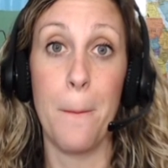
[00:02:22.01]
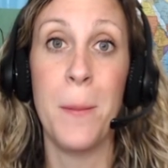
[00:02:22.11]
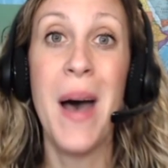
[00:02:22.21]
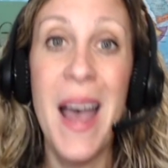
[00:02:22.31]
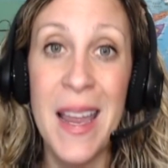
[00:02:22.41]

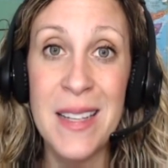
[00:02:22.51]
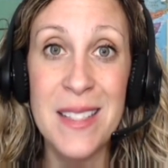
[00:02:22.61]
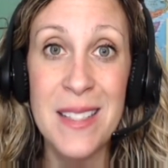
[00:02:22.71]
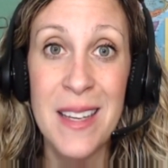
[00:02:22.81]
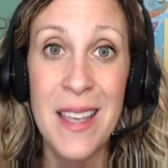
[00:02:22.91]

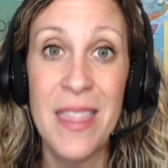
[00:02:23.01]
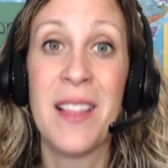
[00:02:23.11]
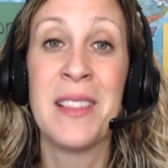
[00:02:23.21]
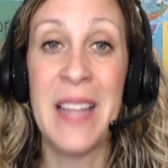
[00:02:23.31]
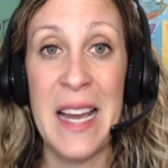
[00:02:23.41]
but
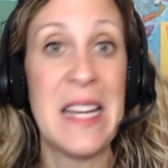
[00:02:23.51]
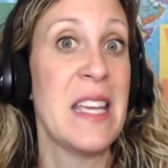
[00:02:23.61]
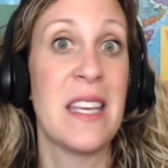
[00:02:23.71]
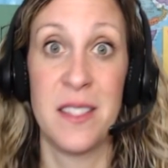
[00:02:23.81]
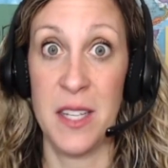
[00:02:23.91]
the
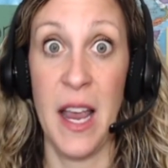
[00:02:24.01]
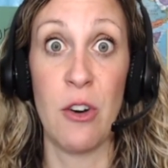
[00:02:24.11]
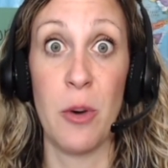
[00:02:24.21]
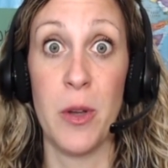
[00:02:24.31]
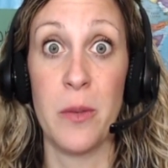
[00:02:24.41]
lighting is
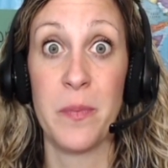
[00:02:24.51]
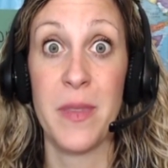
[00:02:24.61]
terrible.